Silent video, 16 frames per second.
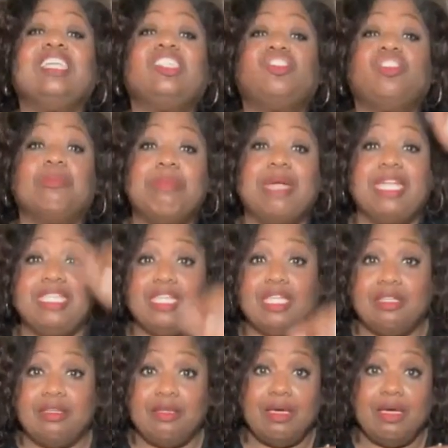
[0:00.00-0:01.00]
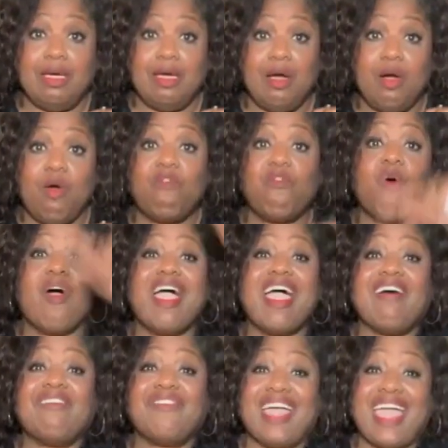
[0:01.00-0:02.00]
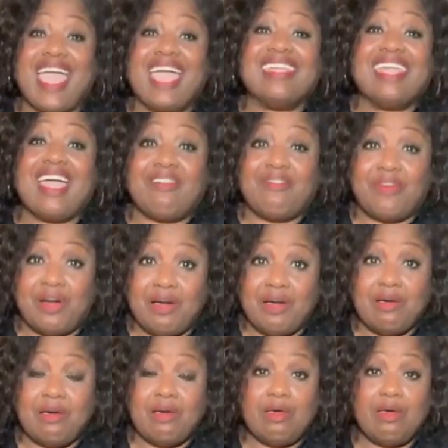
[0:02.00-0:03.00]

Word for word: His dominion forever and ever.